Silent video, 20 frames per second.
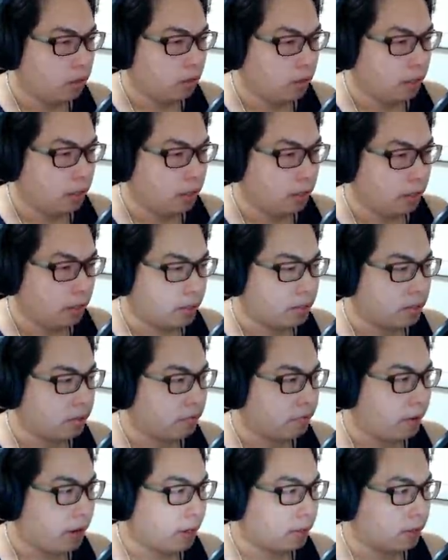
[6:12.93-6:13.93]
And that is the
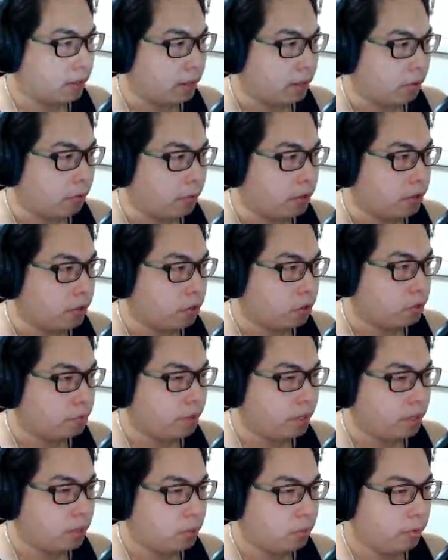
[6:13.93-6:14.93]
fact that when you're
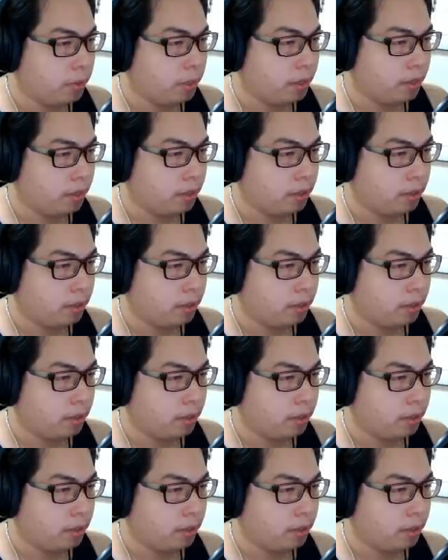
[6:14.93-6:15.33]
spinning to win,